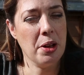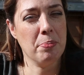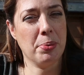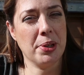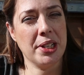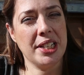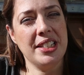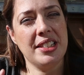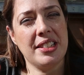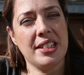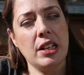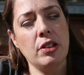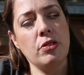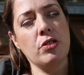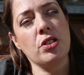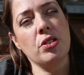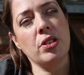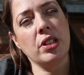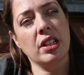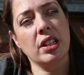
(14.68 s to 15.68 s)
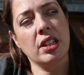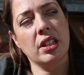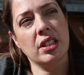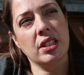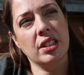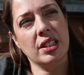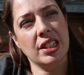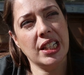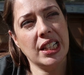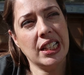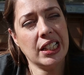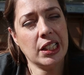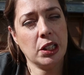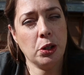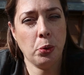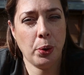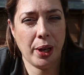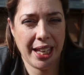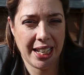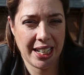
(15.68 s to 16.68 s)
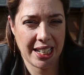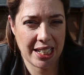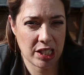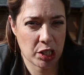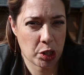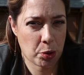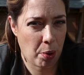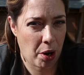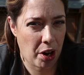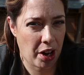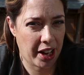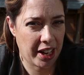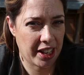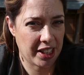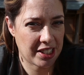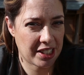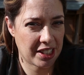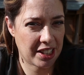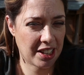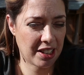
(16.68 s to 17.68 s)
but instead of doing a Halloween inspired